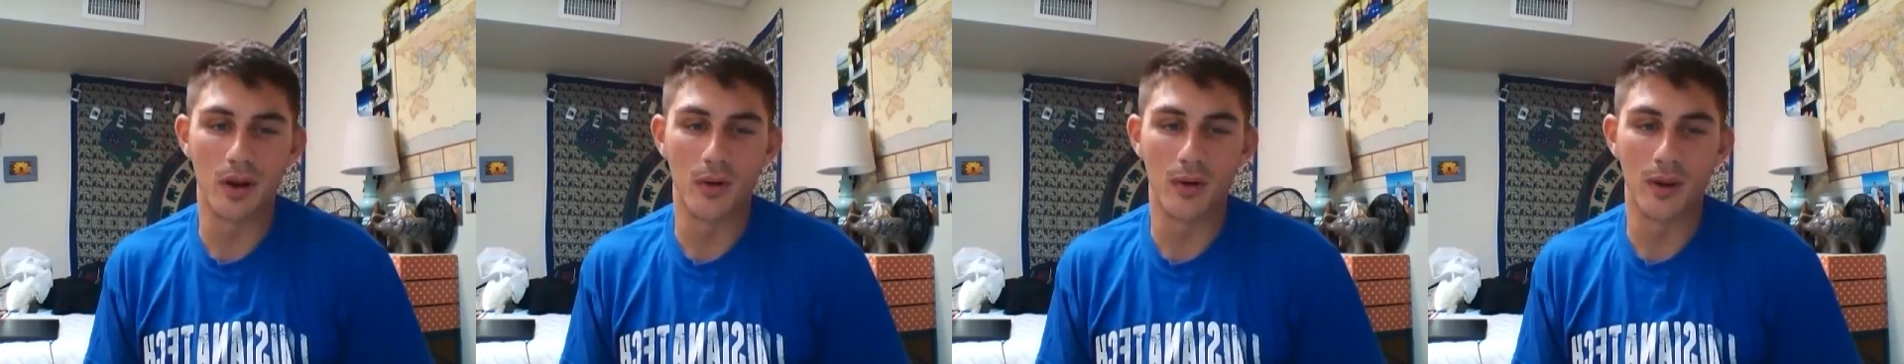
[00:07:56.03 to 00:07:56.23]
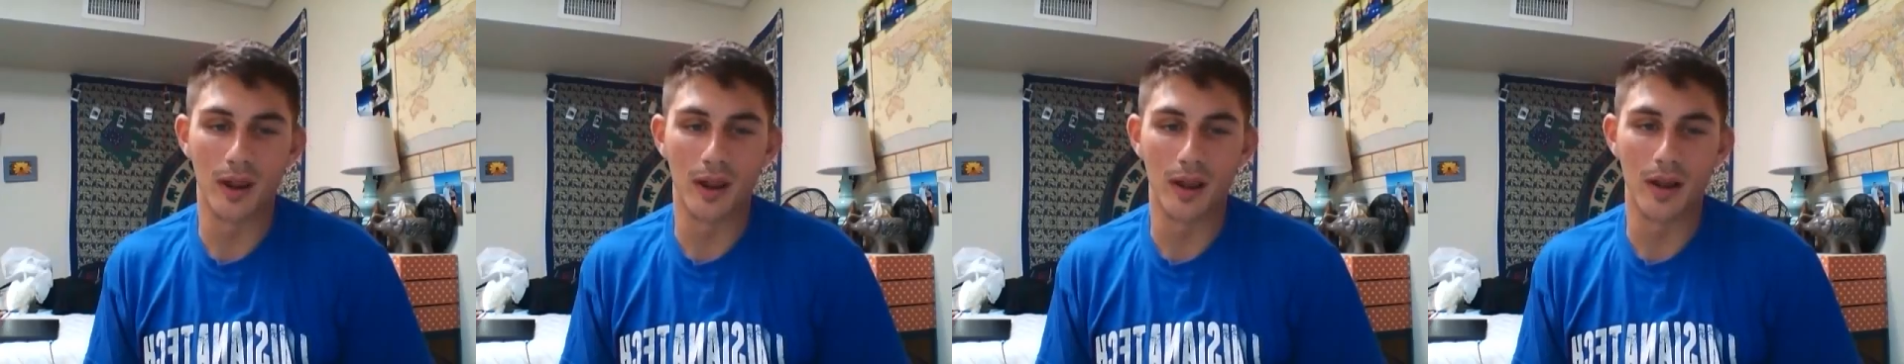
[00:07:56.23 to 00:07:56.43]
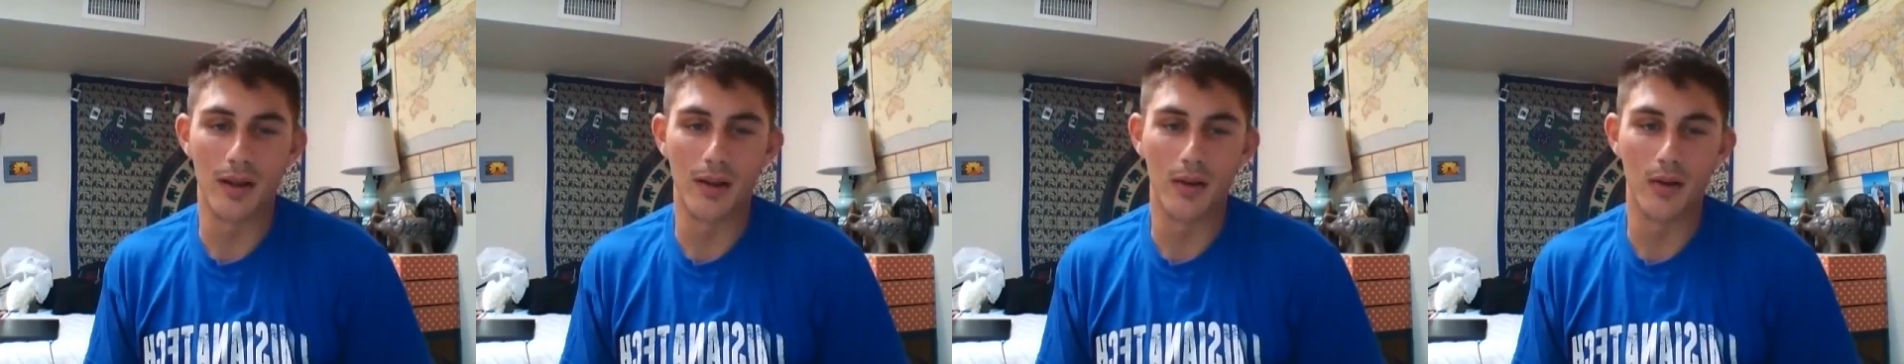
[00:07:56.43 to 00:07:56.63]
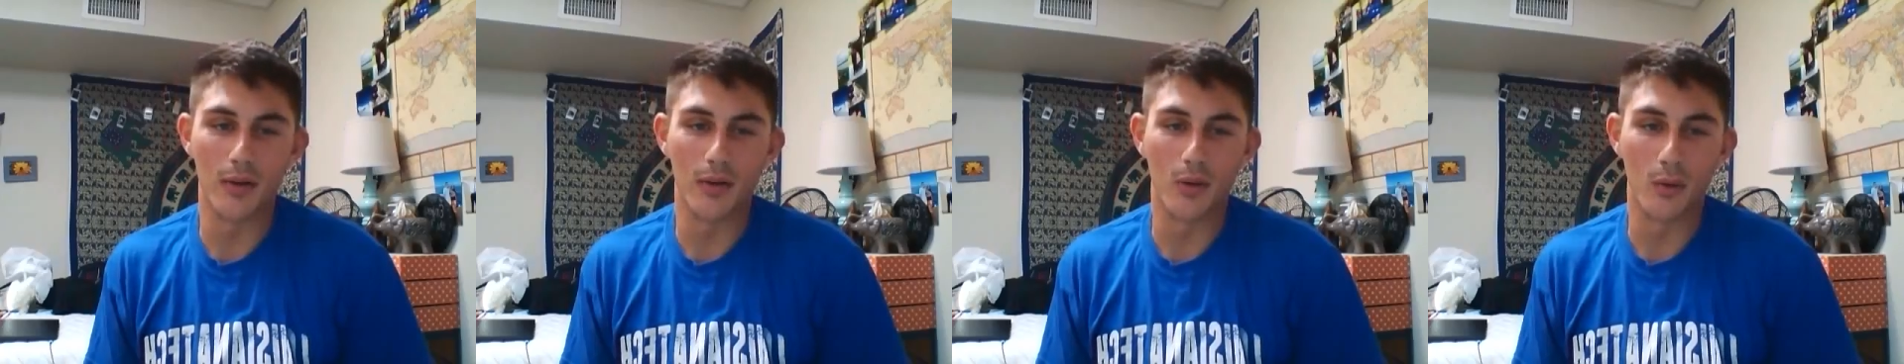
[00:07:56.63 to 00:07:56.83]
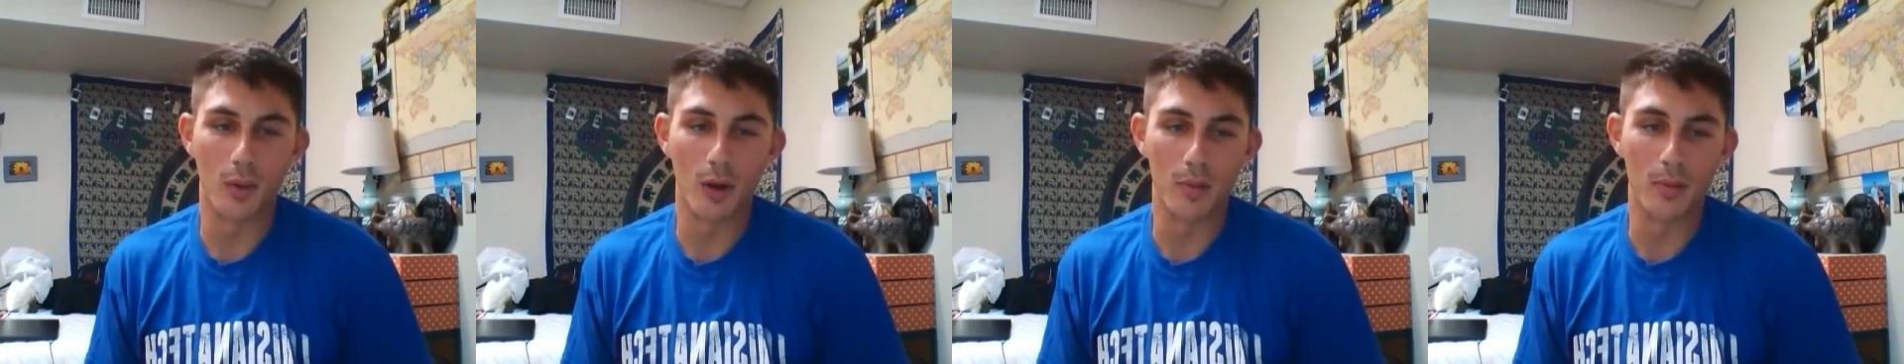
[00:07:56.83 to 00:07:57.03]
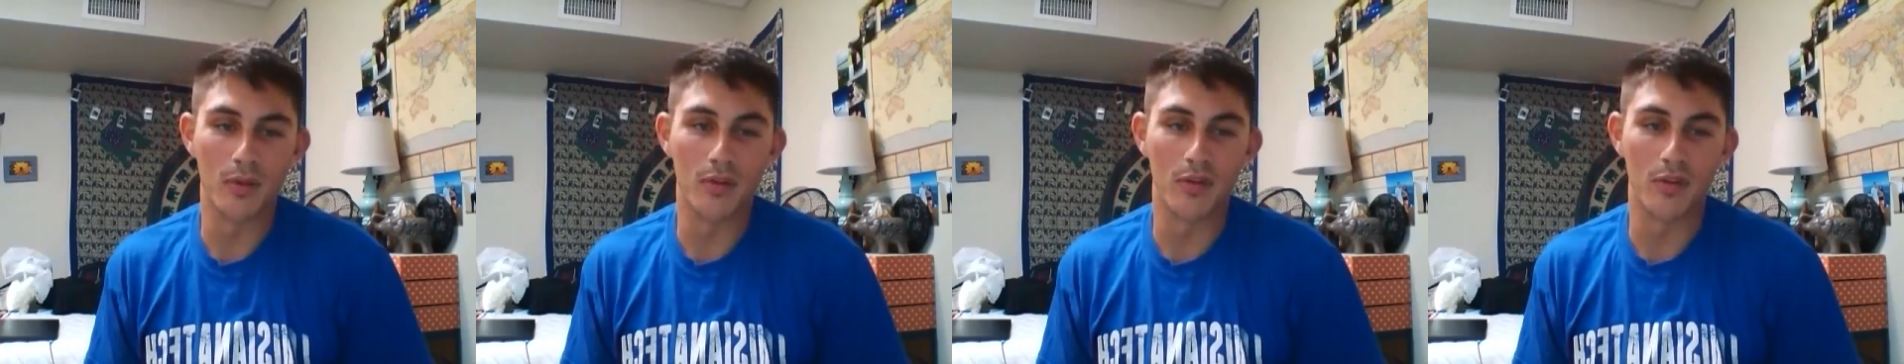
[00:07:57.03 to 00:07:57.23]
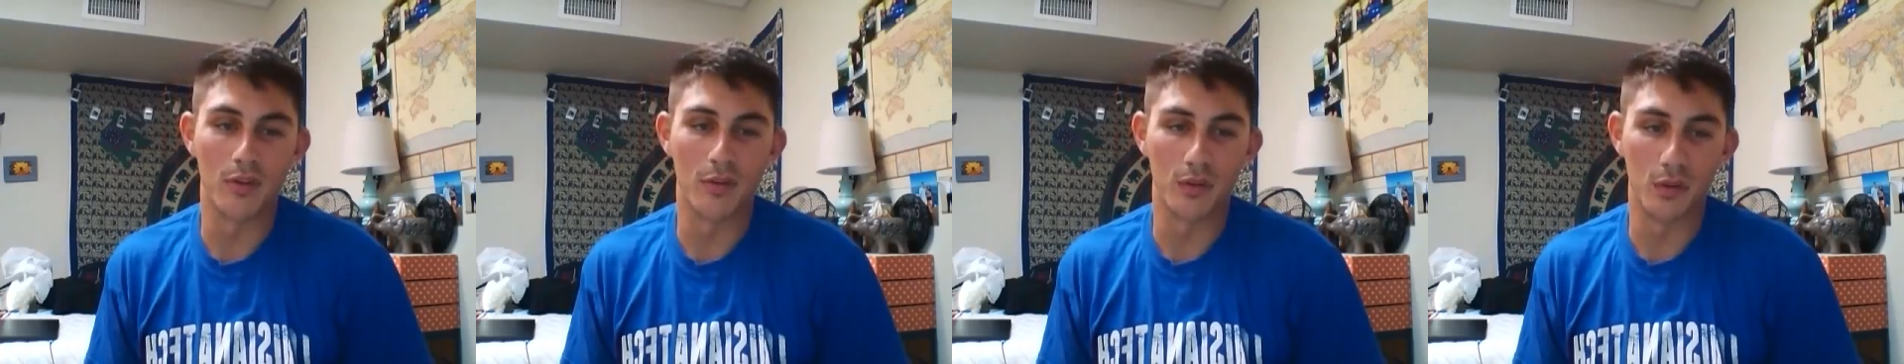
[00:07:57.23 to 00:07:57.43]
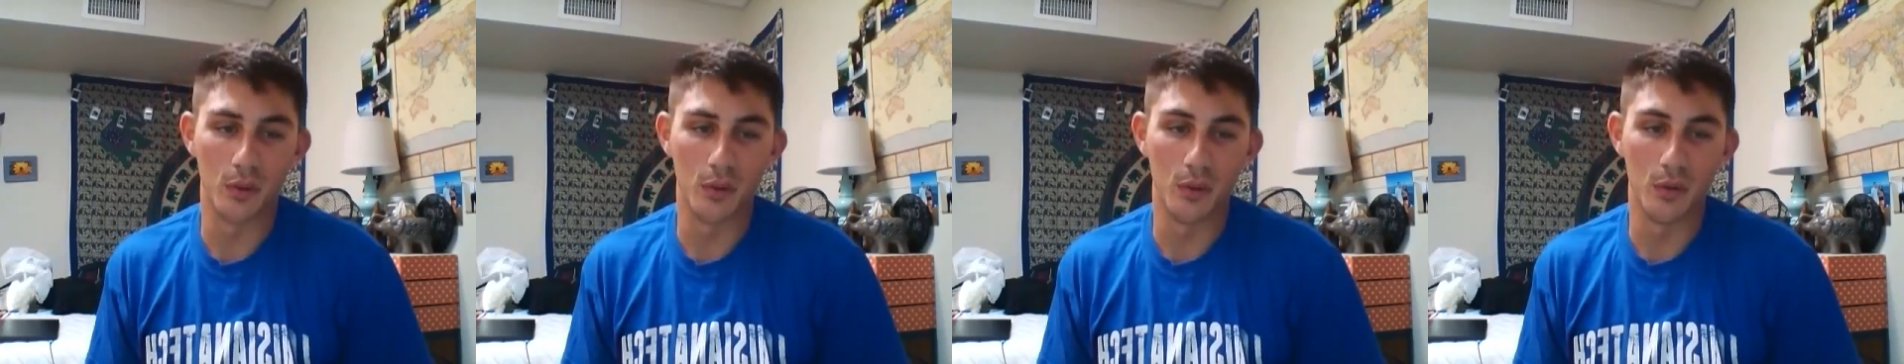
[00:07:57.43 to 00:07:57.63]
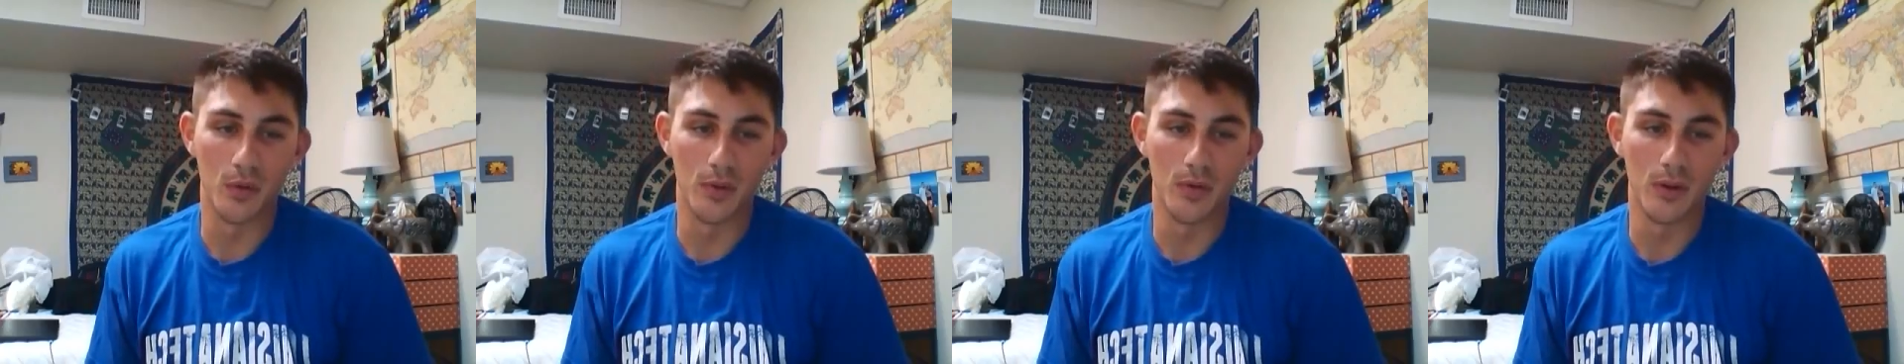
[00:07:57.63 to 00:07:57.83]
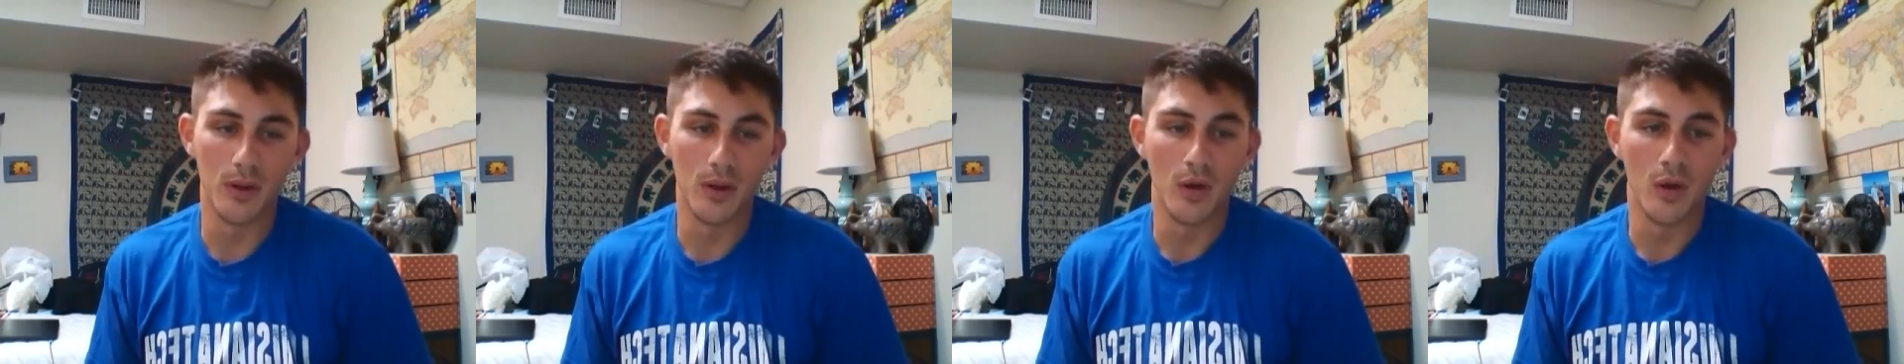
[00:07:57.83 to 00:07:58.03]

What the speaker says: relying on their weapons for food